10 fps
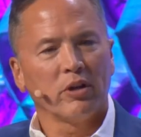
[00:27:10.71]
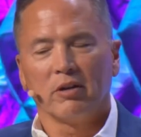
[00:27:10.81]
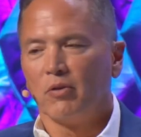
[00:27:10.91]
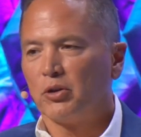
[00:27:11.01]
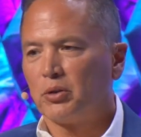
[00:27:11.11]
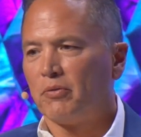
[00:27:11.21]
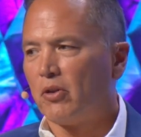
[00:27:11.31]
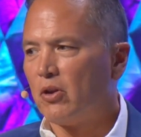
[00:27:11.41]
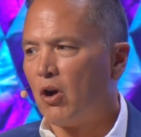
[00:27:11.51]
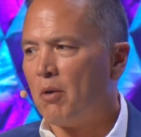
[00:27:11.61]
anniversary
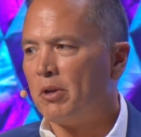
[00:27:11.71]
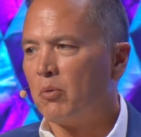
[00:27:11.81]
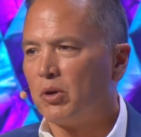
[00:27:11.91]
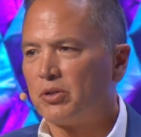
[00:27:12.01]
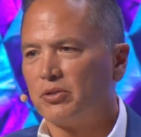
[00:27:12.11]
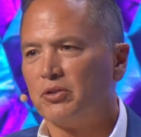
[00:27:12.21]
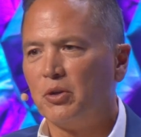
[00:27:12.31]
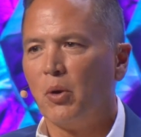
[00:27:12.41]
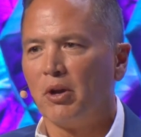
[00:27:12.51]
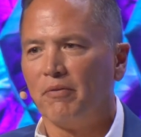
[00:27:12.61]
for the Army, which is the
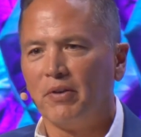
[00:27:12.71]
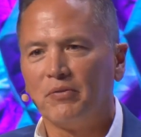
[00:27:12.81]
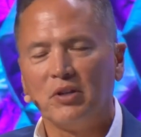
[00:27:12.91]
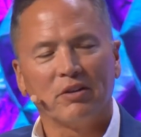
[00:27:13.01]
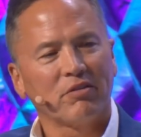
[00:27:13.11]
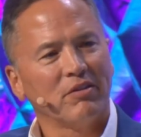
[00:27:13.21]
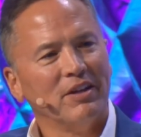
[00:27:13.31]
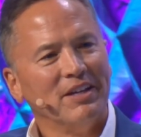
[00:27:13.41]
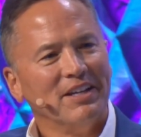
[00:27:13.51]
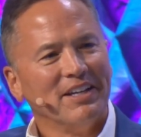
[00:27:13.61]
250th
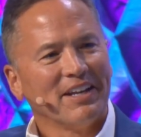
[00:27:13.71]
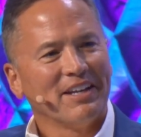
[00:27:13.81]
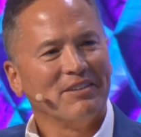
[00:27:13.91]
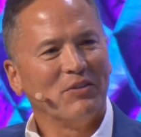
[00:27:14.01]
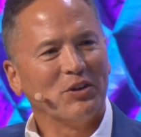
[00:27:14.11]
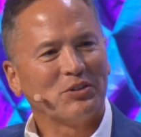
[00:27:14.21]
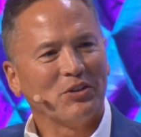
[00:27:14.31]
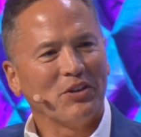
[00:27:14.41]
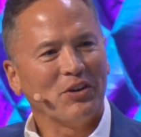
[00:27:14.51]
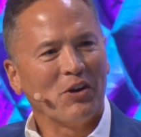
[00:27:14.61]

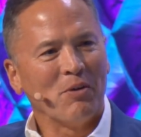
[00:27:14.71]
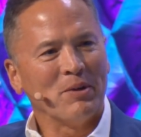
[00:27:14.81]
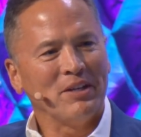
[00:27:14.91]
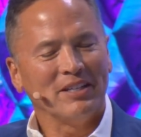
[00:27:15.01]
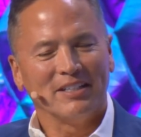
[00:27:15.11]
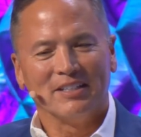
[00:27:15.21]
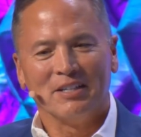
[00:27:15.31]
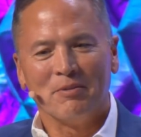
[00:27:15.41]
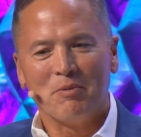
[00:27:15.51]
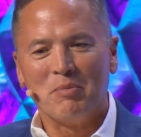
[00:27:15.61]
anniversary of the Army.
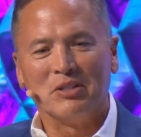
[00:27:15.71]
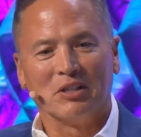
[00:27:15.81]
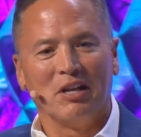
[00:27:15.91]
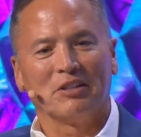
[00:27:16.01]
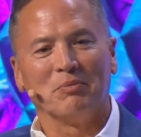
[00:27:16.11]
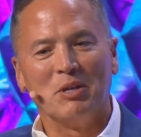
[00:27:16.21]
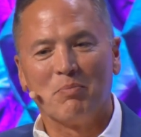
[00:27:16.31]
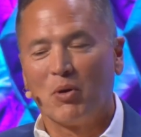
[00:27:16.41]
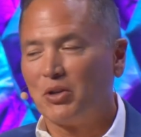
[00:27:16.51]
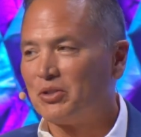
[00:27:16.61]
It means a lot to me
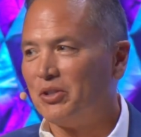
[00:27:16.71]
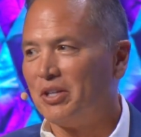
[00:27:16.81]
personally.